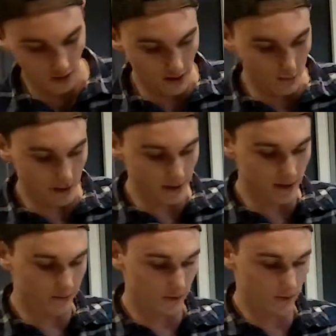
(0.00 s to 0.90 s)
go ahead and beat
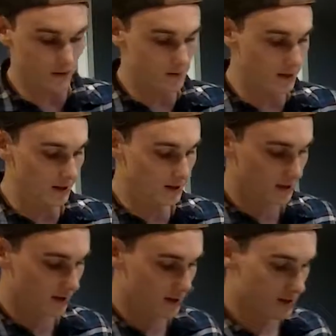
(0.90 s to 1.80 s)
this for 3
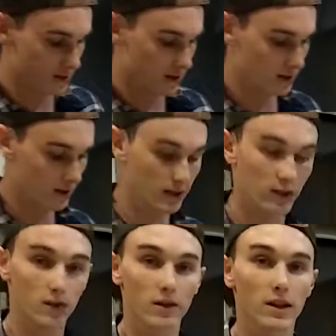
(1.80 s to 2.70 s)
minutes
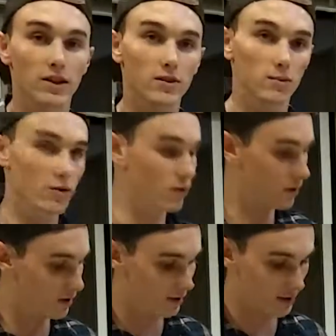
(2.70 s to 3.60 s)
until you get a smooth
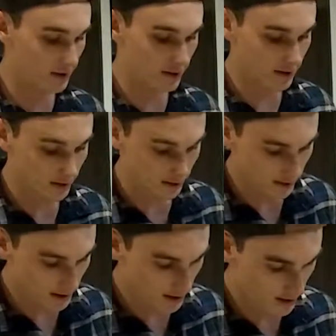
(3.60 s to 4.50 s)
consistency.